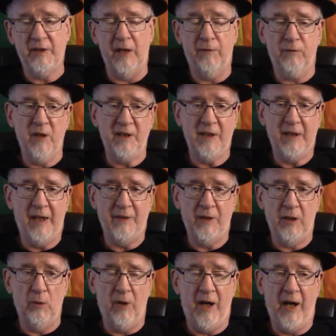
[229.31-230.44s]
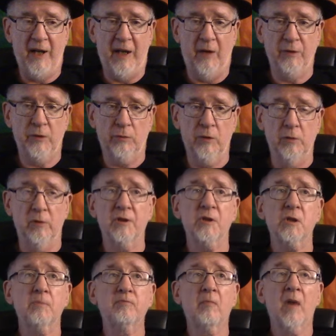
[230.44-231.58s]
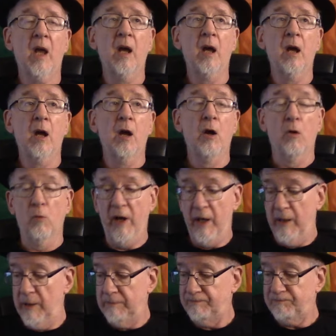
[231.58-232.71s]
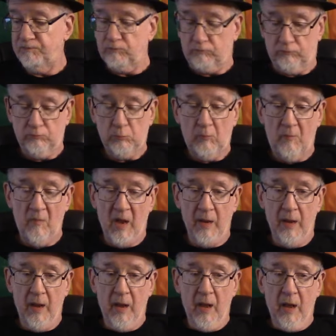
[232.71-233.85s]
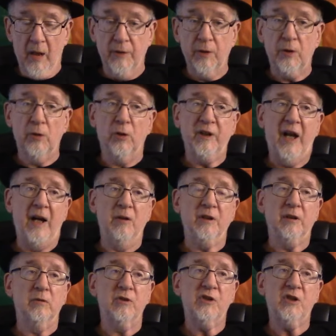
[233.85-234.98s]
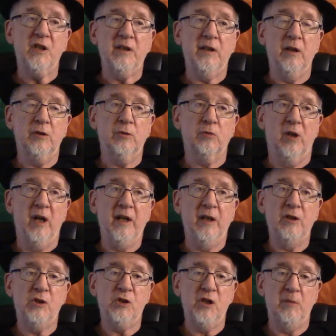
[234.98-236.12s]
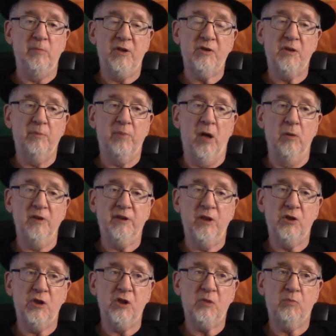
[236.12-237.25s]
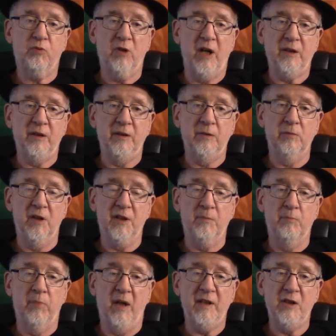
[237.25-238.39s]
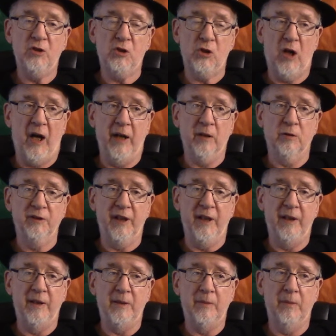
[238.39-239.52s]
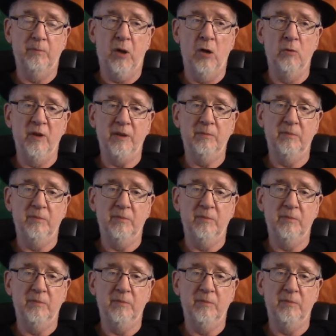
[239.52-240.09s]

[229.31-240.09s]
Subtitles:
They free the guy and they go hide out in the ruins, where the girl character is sitting there crying, and she admits to Poet that she's pregnant with Buddy's child, and Poet,